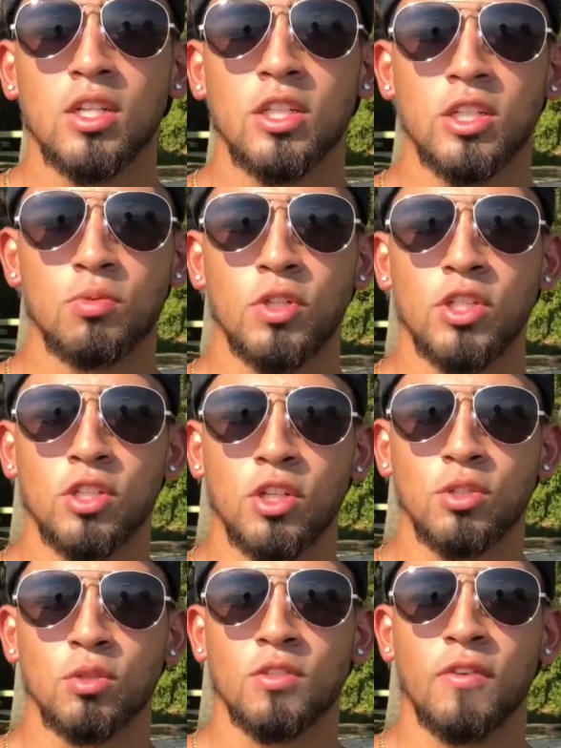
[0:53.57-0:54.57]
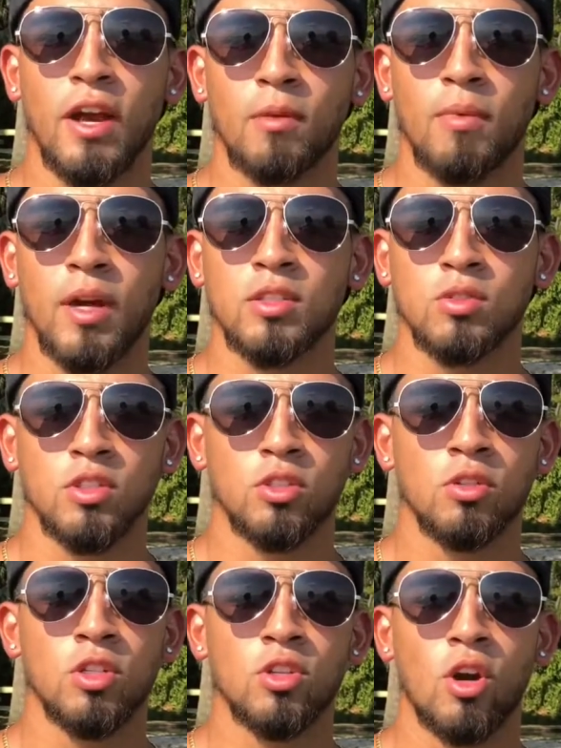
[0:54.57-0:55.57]
This research was found by
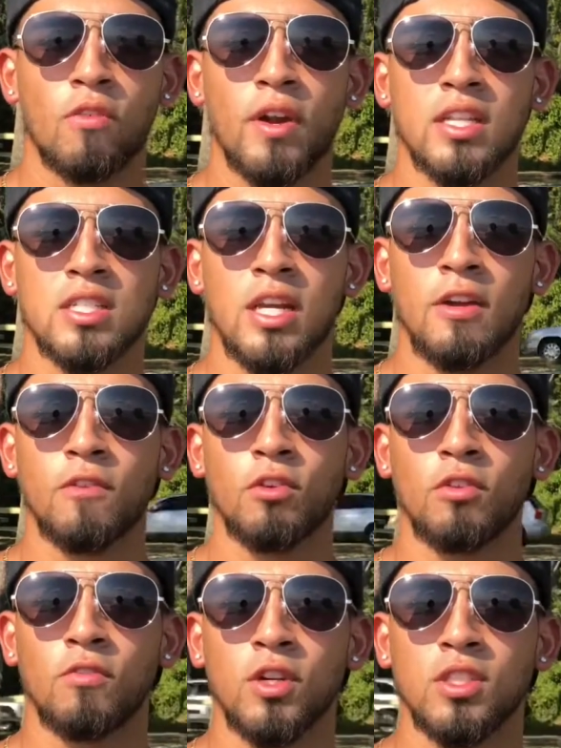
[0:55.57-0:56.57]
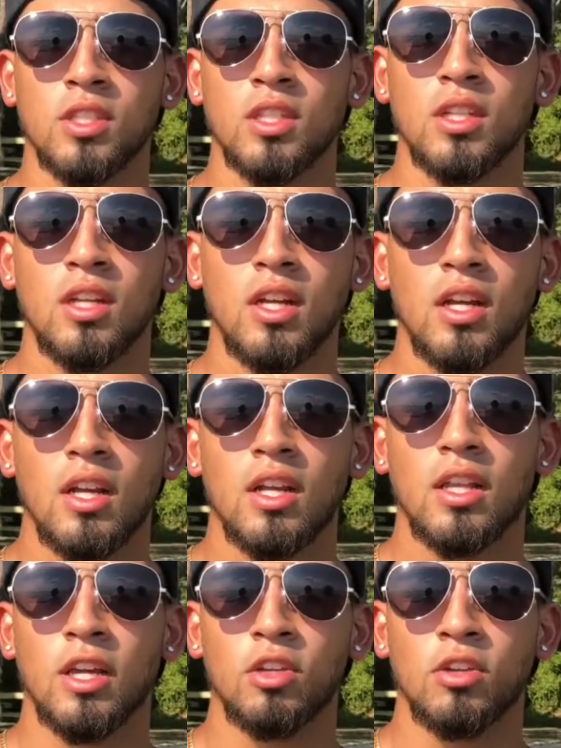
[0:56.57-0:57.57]
students over at Stanford University.
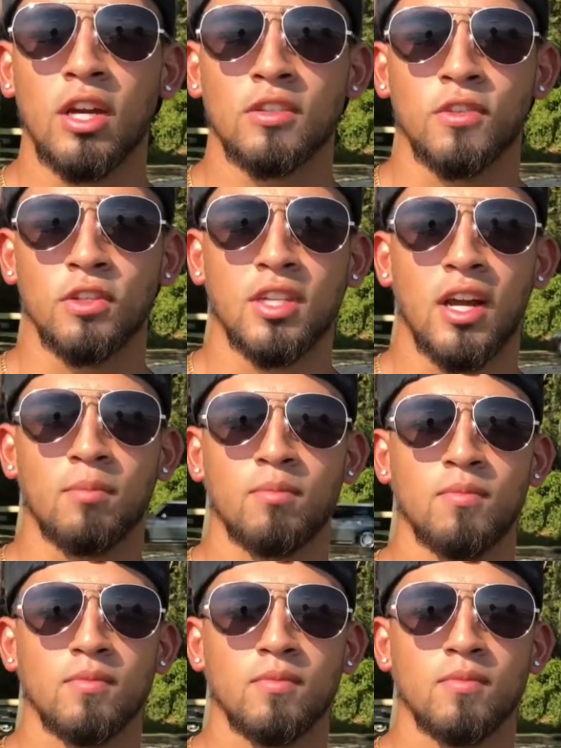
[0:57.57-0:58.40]
Thank you guys for your time.